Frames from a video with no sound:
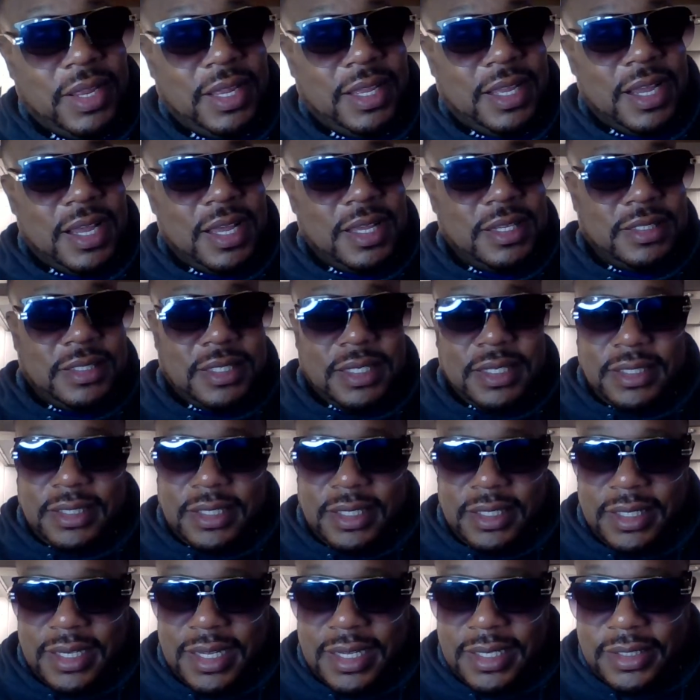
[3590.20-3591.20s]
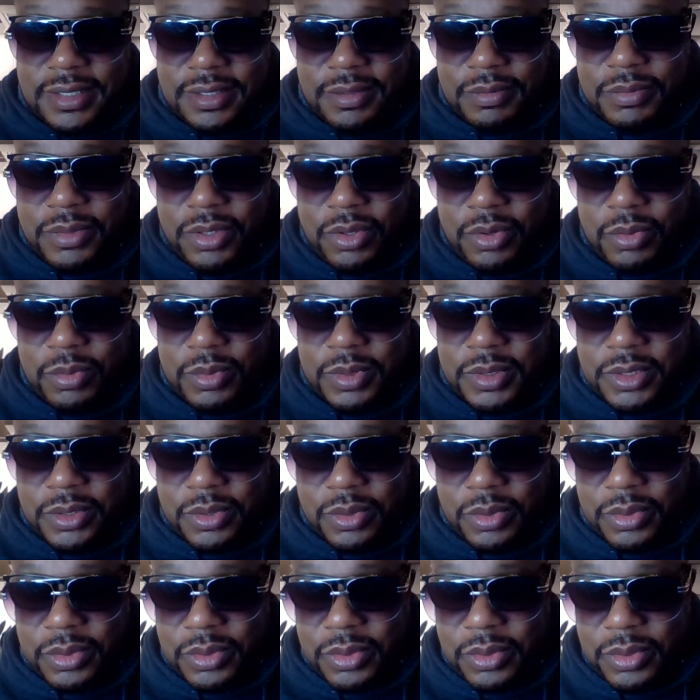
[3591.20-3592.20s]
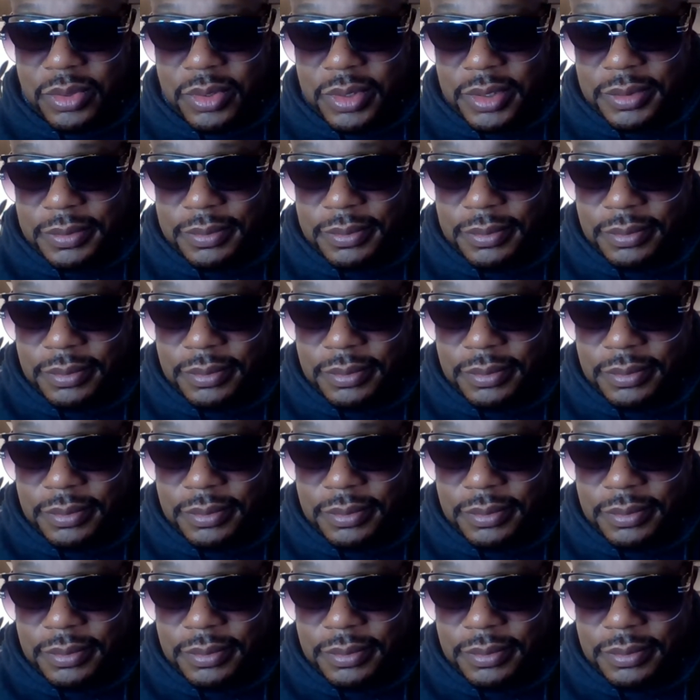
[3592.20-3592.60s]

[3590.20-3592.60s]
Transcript: content to let them know what's going on,